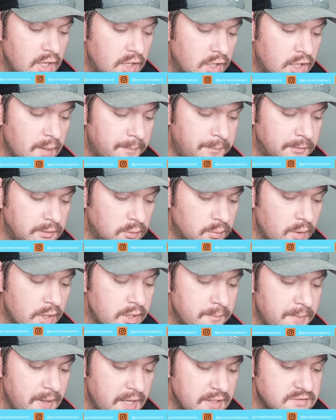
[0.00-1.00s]
Couple of
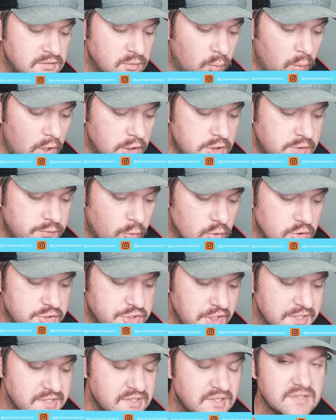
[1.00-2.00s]
running backs to watch for.
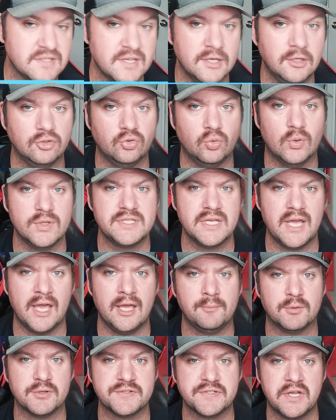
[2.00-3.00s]
Justice Hill,
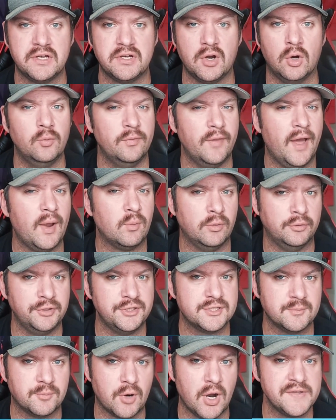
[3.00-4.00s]
twenty-eight percent owned. That really
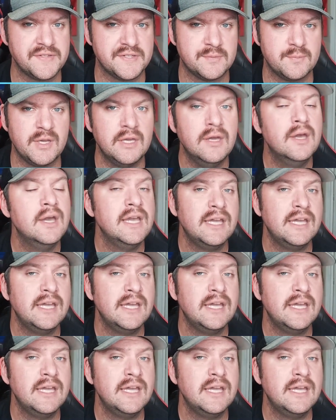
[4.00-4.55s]
surprises me.